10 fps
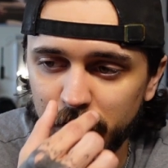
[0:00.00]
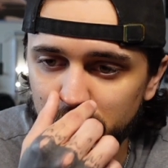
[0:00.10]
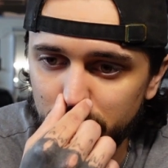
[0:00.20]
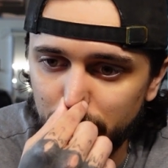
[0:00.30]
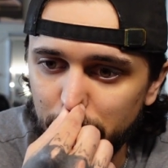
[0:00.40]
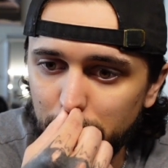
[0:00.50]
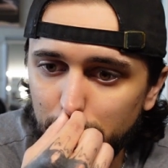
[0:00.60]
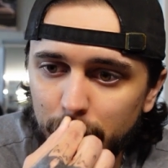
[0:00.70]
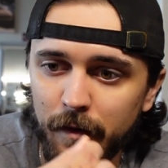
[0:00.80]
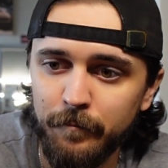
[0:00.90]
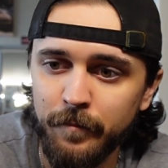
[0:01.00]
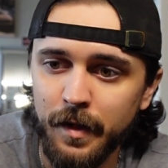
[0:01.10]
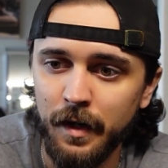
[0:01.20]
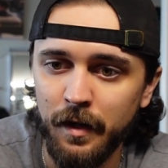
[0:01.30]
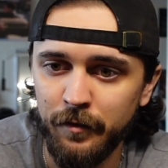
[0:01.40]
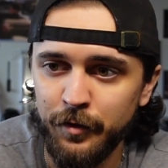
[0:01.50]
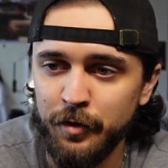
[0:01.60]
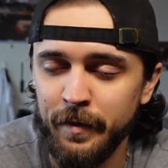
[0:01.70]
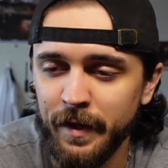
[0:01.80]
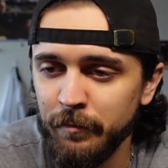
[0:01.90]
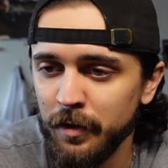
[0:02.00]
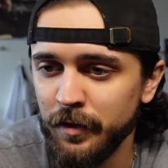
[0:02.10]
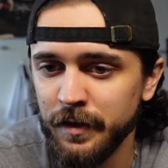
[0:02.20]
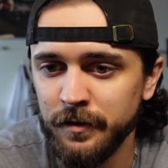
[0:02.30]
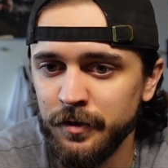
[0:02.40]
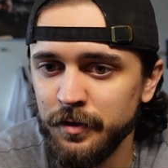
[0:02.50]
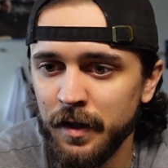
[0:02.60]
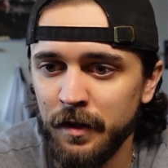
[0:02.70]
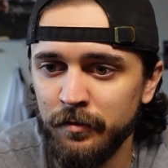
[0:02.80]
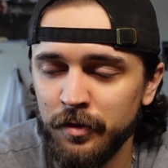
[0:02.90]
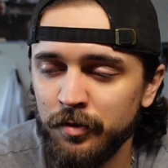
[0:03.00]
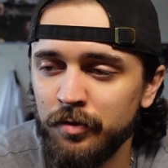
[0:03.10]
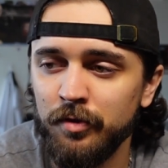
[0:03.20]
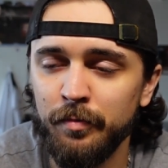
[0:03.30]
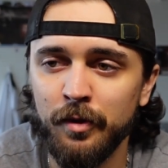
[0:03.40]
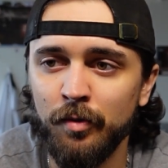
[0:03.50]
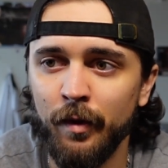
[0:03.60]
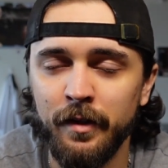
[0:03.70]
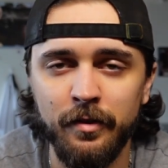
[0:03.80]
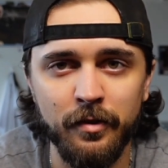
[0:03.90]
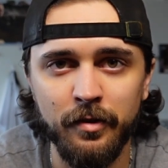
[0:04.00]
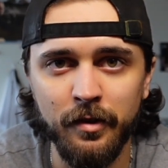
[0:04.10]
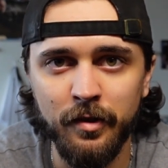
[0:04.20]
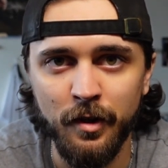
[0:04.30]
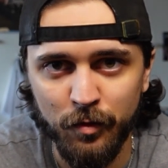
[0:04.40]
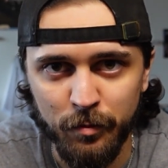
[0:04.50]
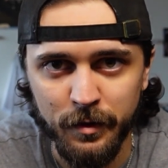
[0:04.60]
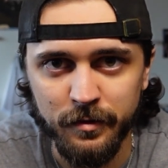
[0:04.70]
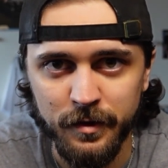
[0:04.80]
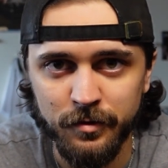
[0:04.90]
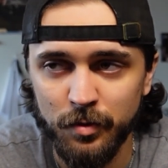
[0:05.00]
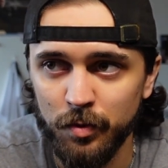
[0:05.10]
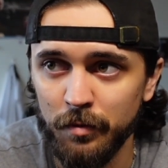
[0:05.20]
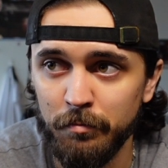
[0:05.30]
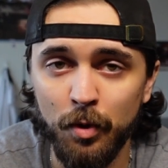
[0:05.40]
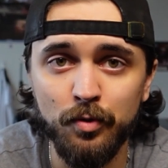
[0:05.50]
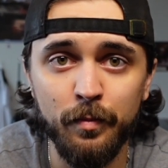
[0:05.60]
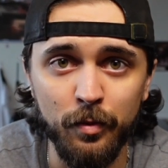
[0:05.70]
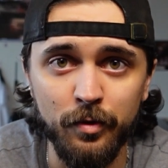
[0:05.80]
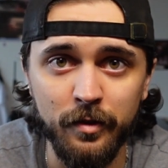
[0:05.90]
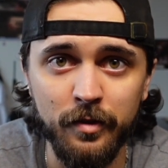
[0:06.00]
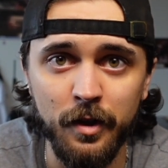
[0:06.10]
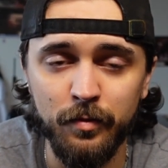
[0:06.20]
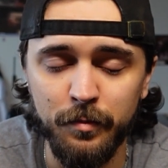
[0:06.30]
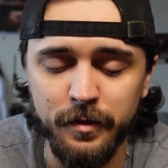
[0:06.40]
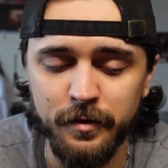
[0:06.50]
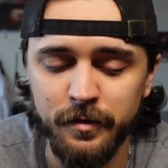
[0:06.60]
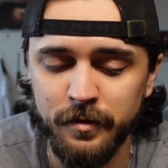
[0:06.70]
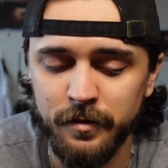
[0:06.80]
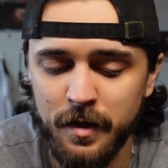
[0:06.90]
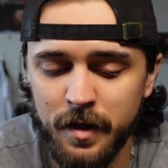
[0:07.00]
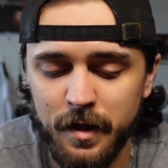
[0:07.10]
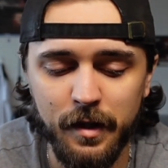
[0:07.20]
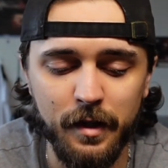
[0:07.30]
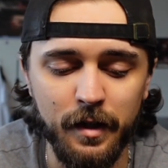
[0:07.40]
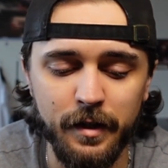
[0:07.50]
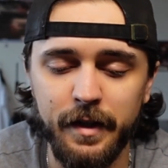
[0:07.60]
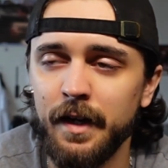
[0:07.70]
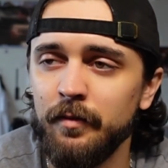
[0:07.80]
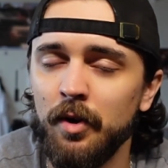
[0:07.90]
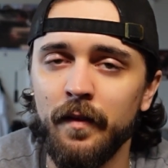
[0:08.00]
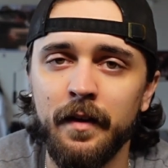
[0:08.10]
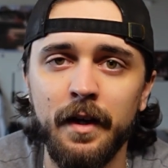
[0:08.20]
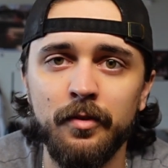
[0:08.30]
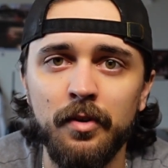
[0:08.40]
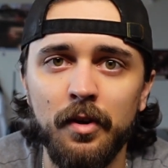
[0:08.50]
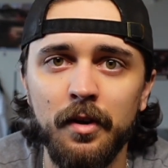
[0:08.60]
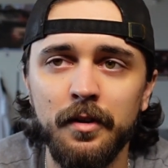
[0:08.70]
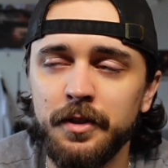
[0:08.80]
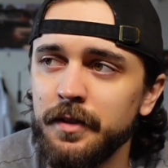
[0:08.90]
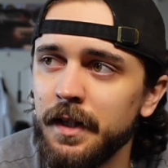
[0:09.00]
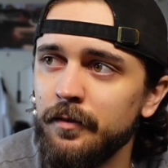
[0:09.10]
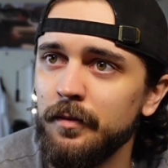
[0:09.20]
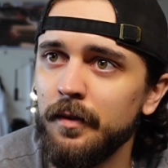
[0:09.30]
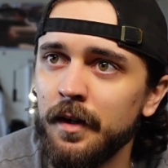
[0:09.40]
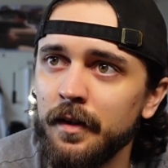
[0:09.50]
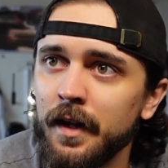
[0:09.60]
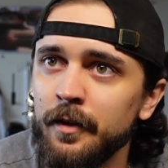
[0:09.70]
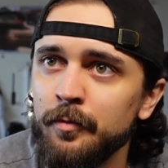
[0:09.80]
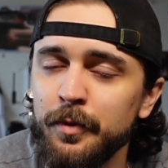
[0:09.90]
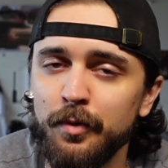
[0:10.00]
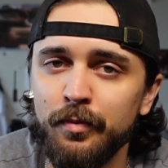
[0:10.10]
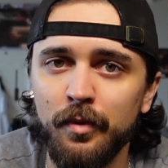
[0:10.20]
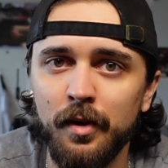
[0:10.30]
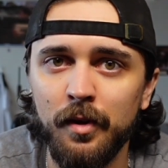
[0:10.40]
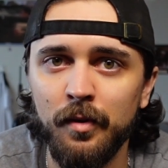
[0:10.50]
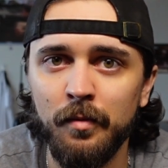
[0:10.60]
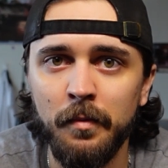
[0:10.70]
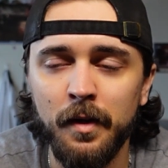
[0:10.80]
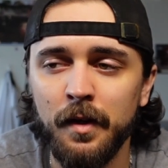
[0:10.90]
Let's say uh, you make millions, you have a super crazy successful business or multiple successful businesses. Uh, you have all the nice cars, you have a, a nice, beautiful home.